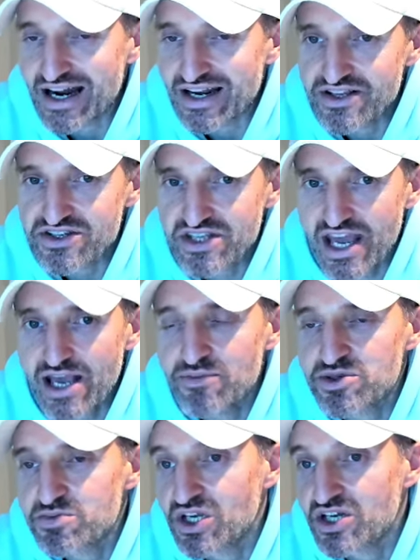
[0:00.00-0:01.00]
of these names
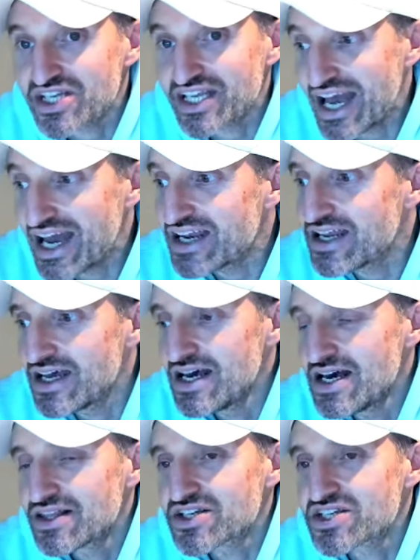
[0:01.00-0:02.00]
because, again,
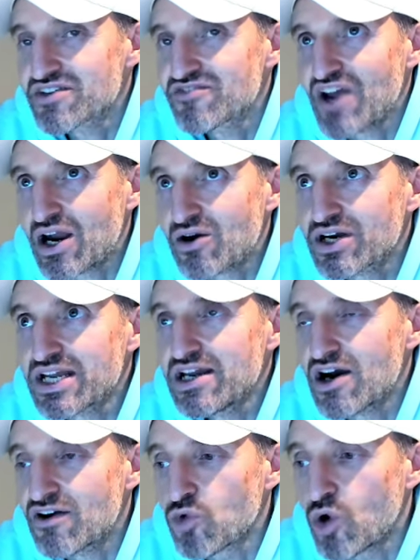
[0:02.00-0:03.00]
the severity
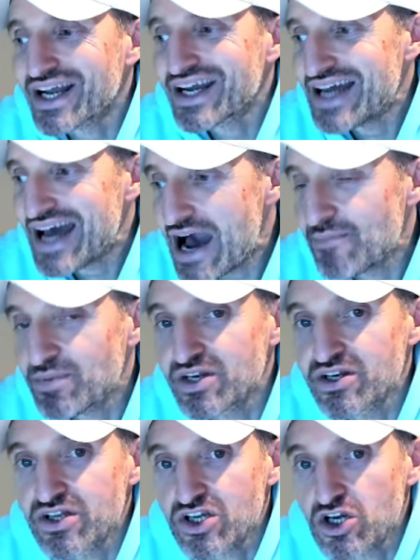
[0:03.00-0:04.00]
of what could
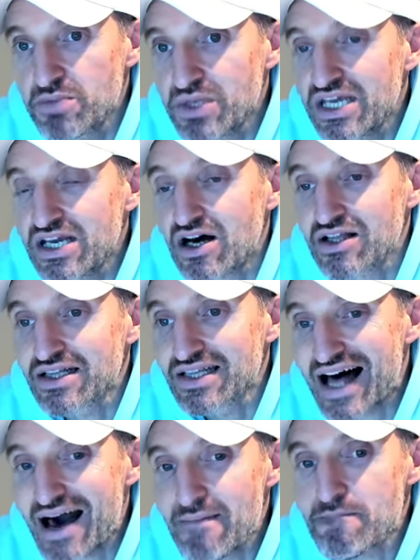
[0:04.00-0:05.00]
happen could be a
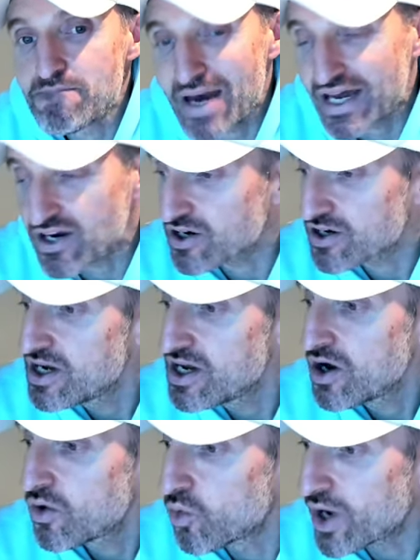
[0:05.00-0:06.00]
lot better
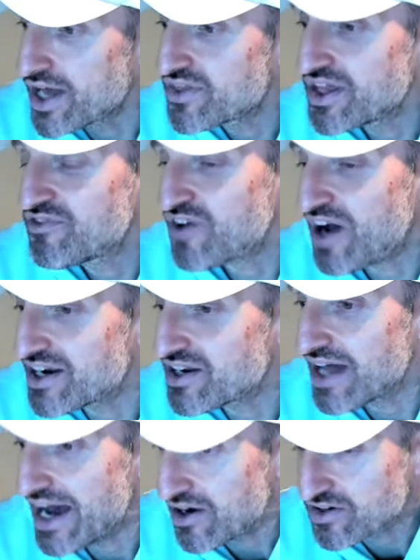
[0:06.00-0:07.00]
with the final
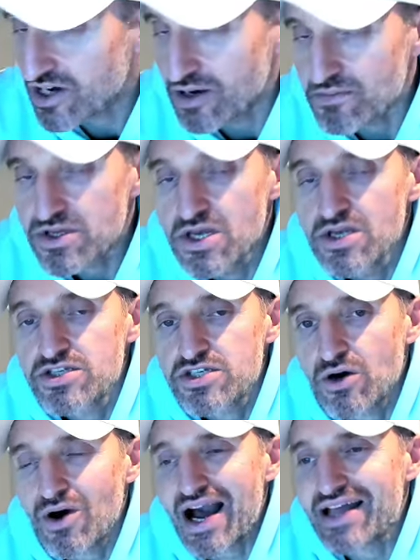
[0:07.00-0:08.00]
outcome.
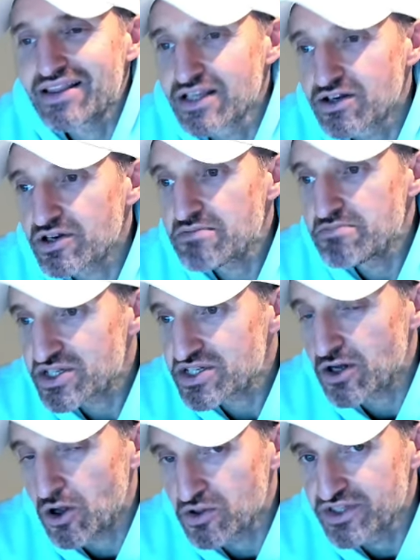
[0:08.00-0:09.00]
So I literally missed the
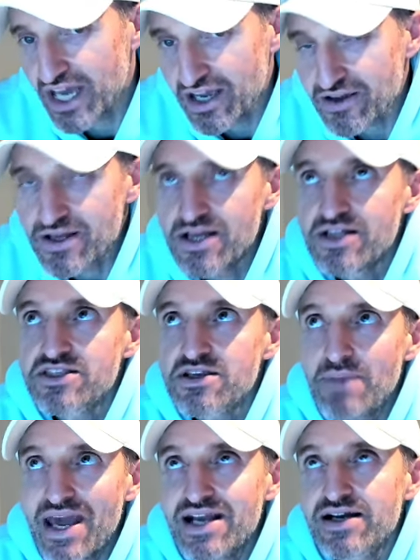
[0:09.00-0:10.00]
whole day. To
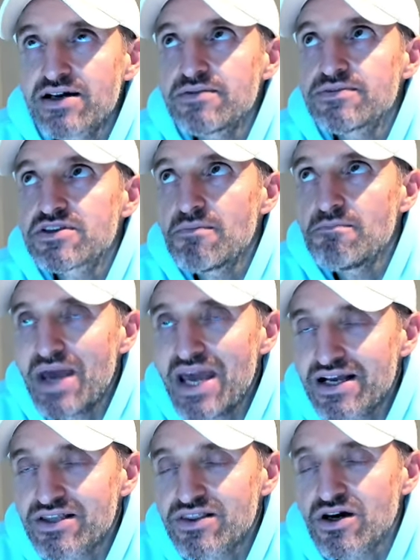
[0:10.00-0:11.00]
make to
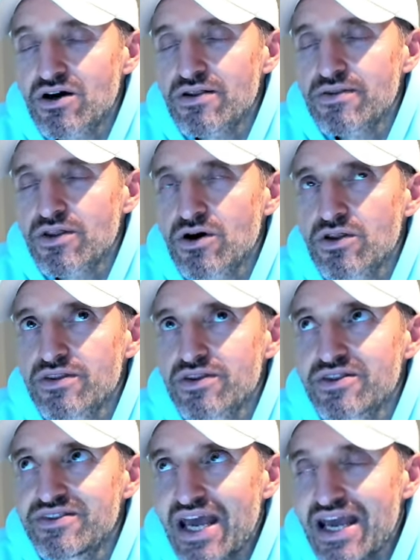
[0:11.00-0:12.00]
make the, the, the
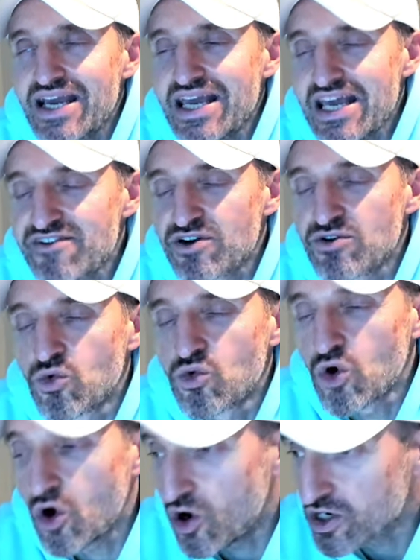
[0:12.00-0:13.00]
day even
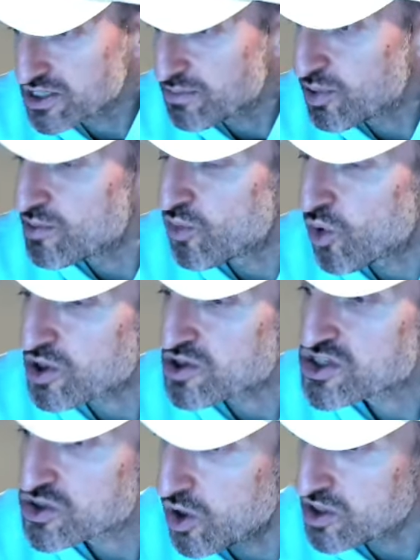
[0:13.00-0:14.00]
wrong, to put more
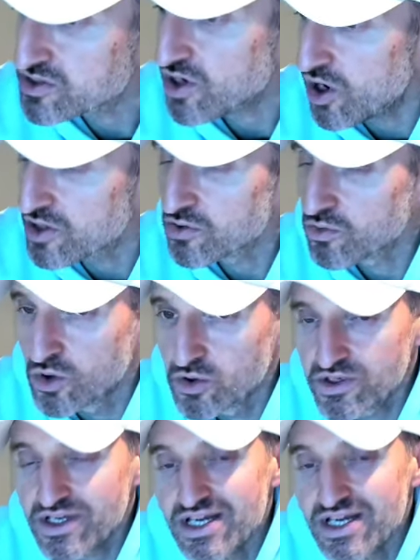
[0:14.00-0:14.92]
salt on the wound,